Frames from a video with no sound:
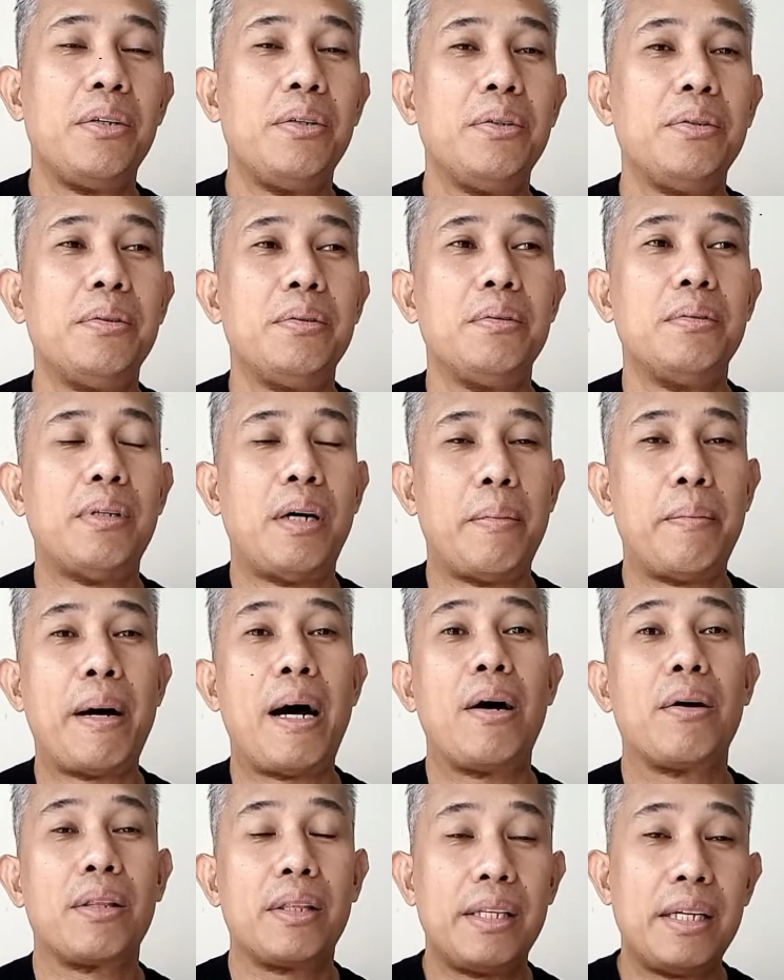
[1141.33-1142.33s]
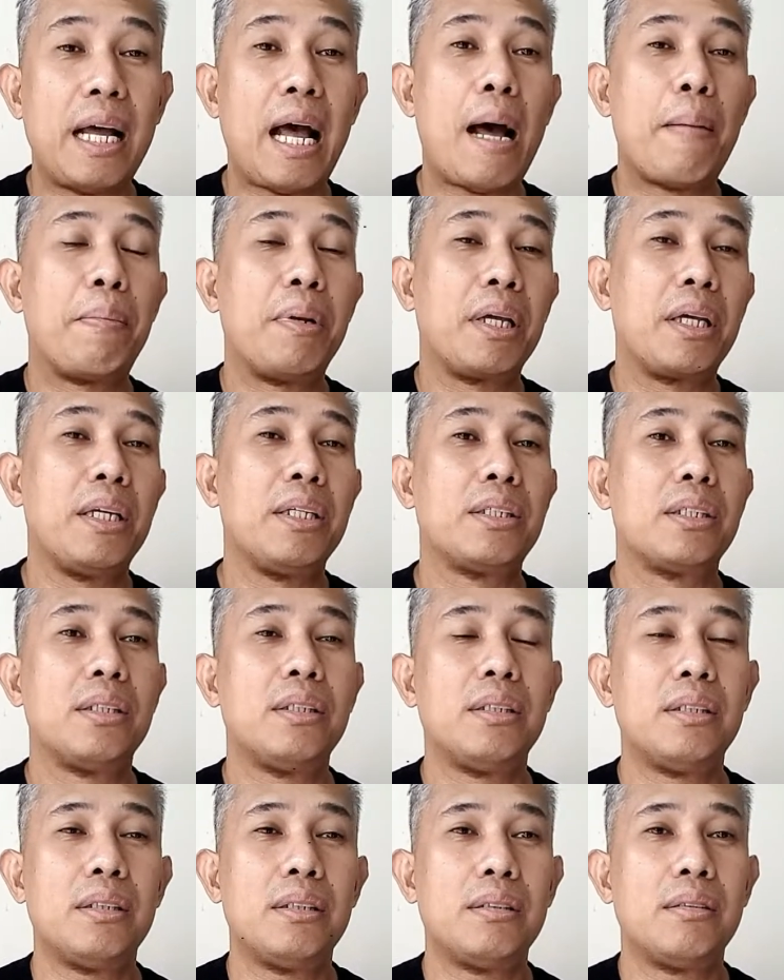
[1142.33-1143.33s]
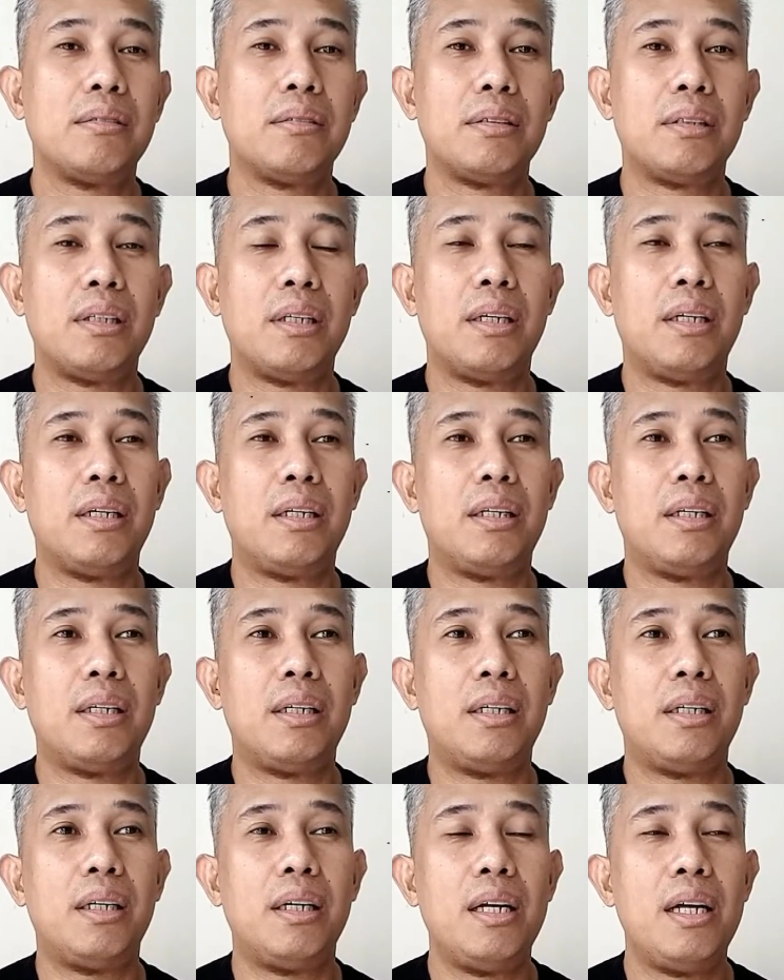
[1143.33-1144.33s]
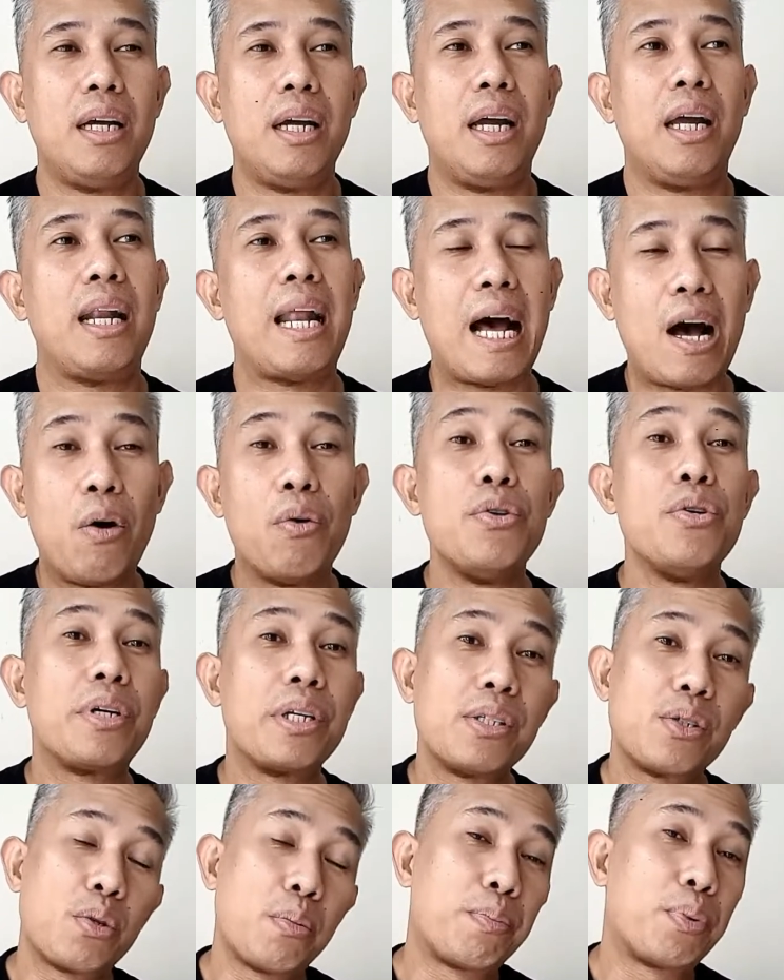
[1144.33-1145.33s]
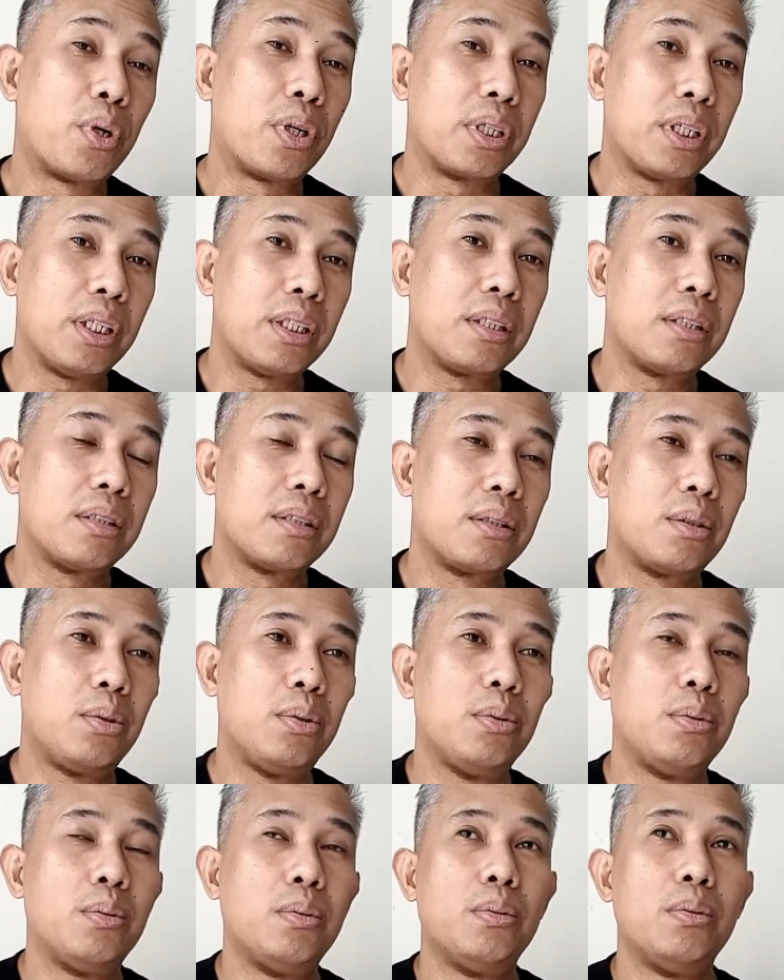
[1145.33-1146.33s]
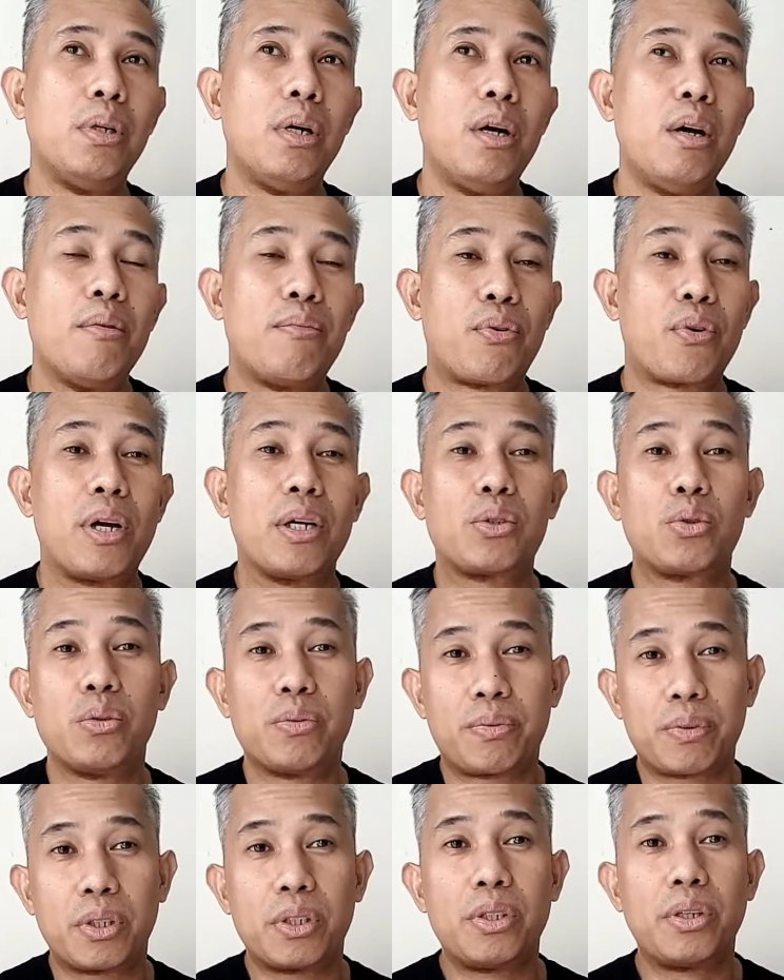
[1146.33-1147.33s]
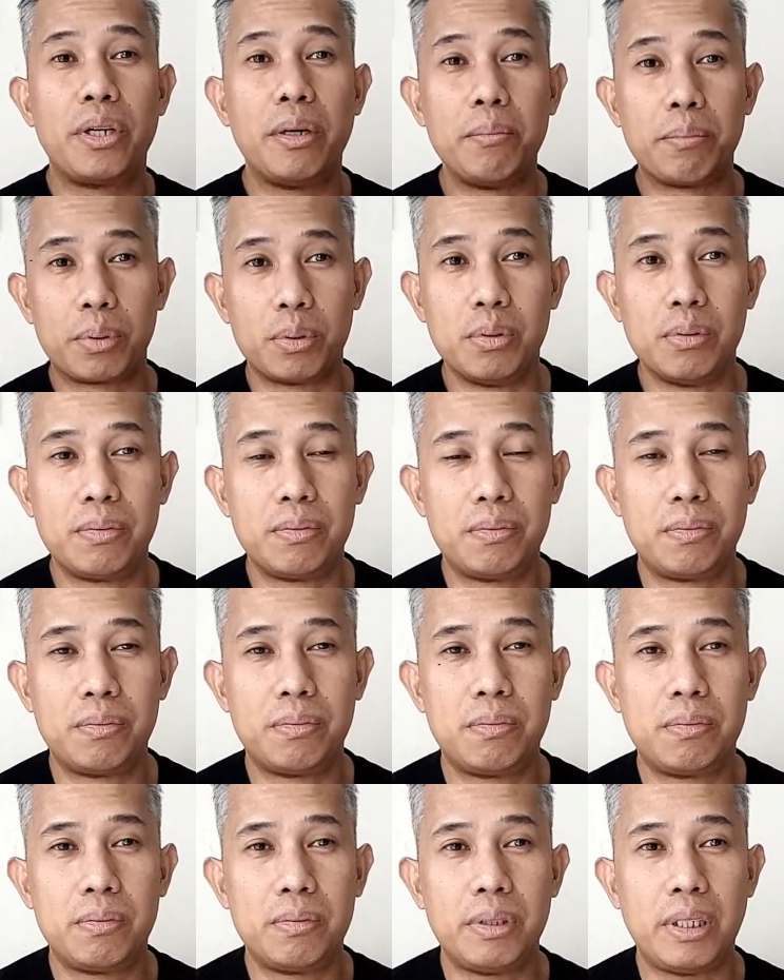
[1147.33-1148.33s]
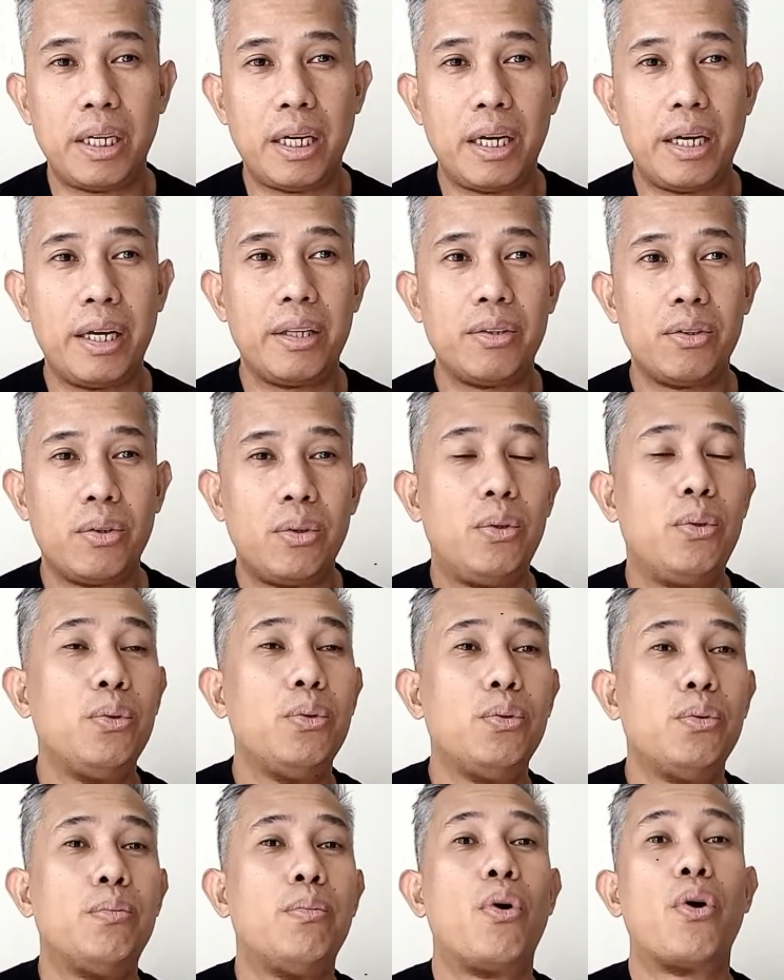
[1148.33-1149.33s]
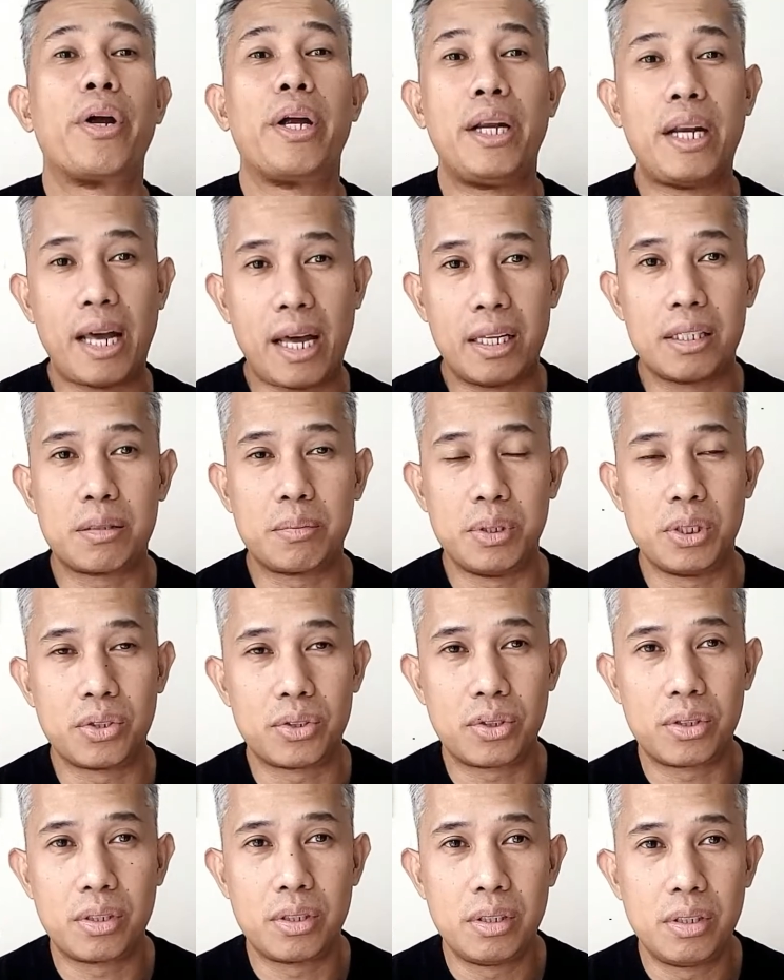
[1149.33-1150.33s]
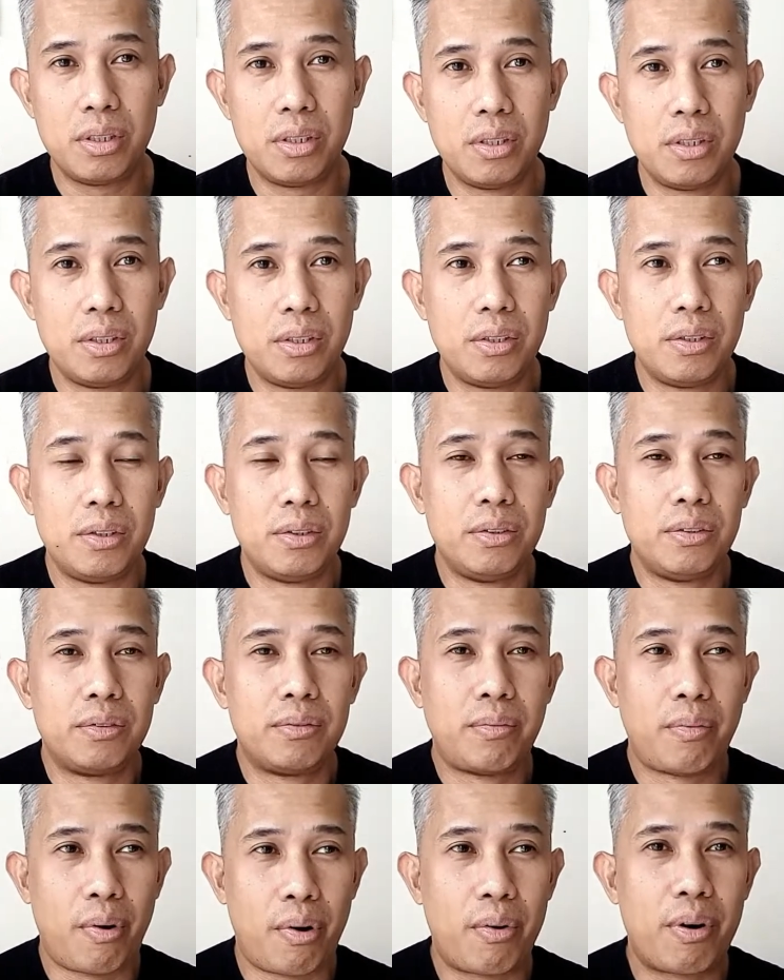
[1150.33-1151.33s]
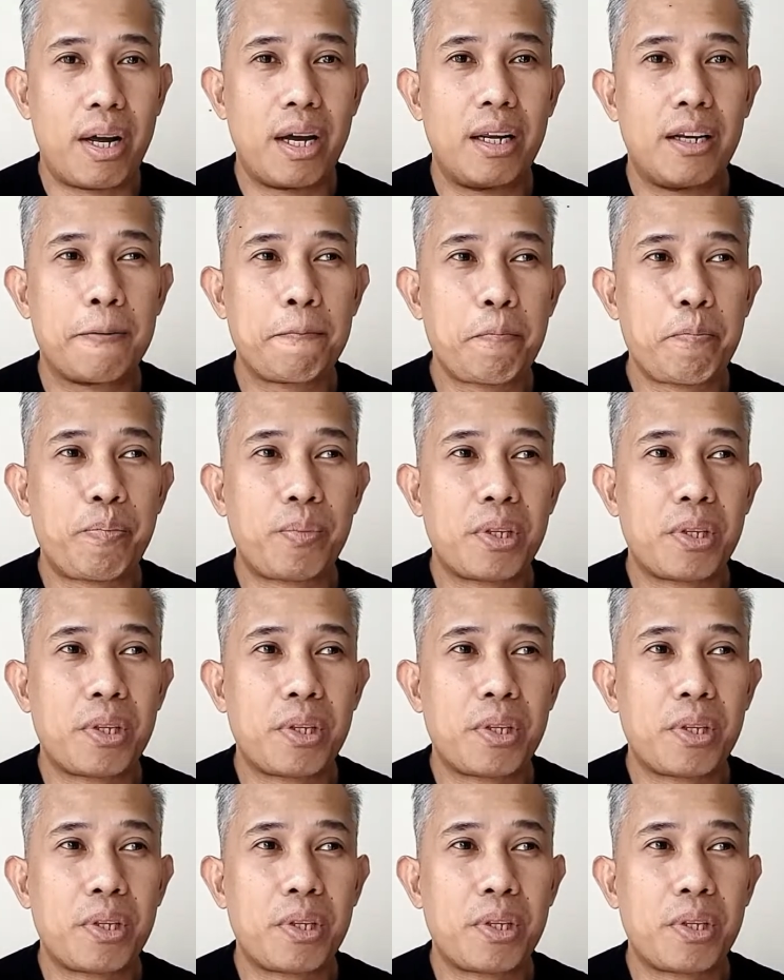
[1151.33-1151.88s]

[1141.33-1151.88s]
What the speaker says: you about the application and how you can support it for us to further improve and do more enhancements. All right.